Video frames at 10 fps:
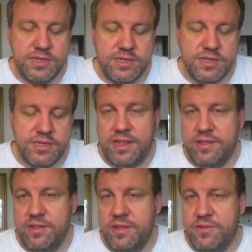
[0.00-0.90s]
Yeah,
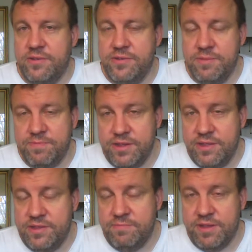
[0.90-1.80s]
it's all complete,
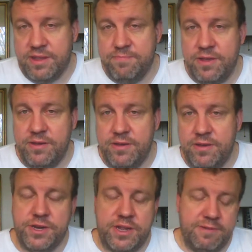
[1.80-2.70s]
it seems like complete
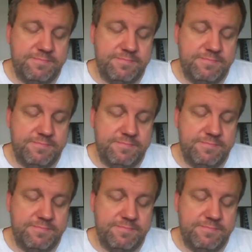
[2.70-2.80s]
horseshit.